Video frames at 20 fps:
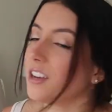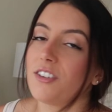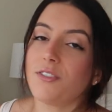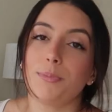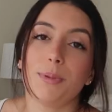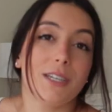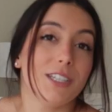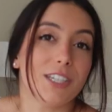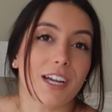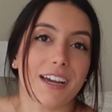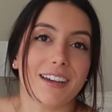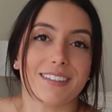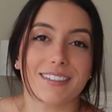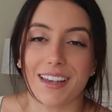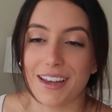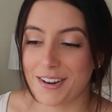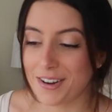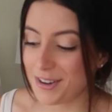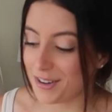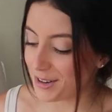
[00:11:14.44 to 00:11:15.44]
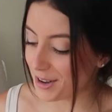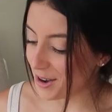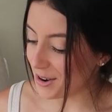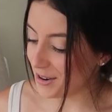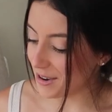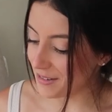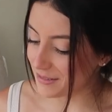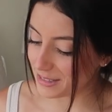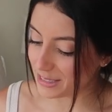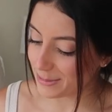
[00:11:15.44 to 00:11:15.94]
of PJs. I don't know,
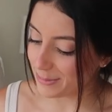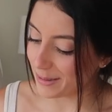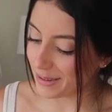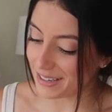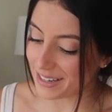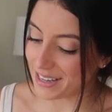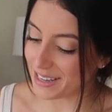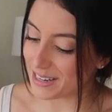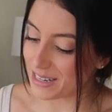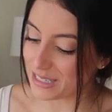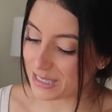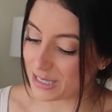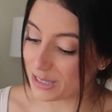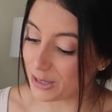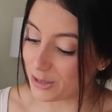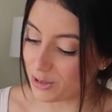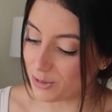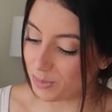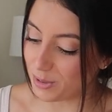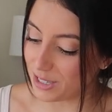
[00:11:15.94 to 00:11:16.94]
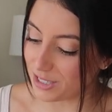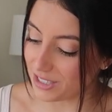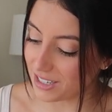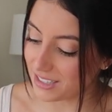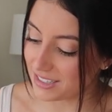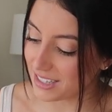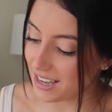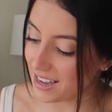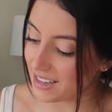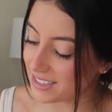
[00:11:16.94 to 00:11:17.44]
I've just been into
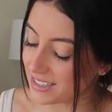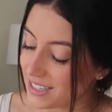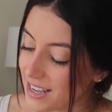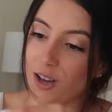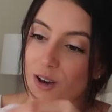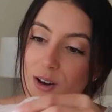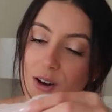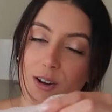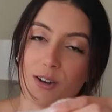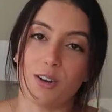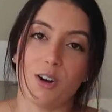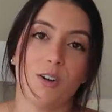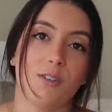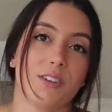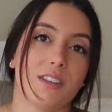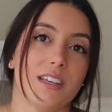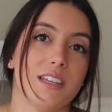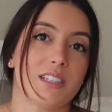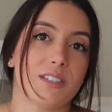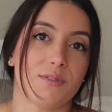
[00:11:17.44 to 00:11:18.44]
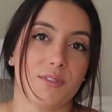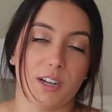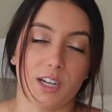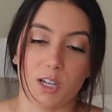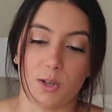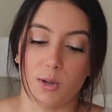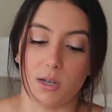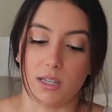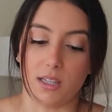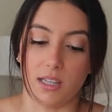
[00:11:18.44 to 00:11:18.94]
PJ sets. So I'll go over these
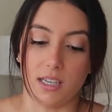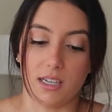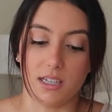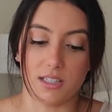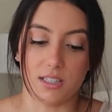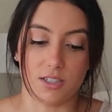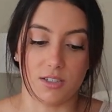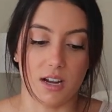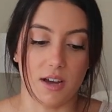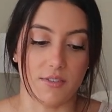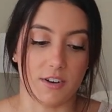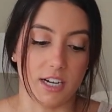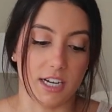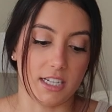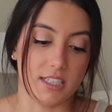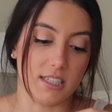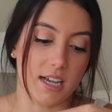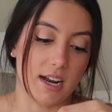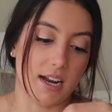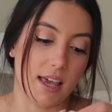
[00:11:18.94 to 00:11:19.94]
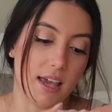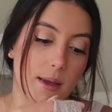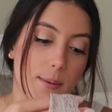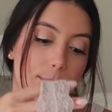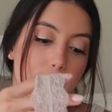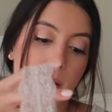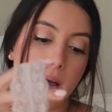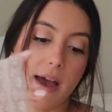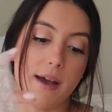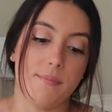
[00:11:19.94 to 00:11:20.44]
very quickly because they're not very exciting,
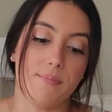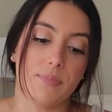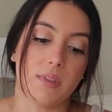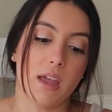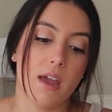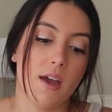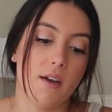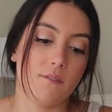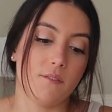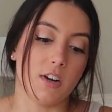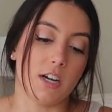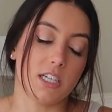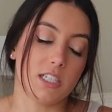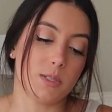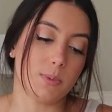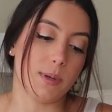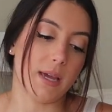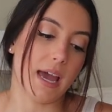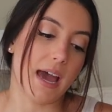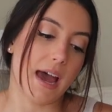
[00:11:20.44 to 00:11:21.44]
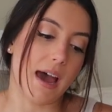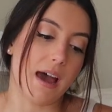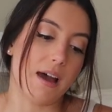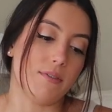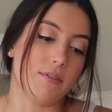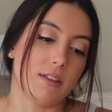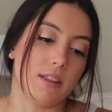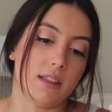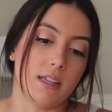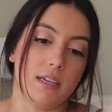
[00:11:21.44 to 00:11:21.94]
but first we
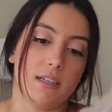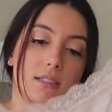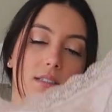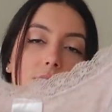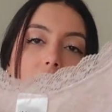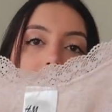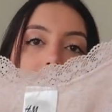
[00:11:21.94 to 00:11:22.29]
have this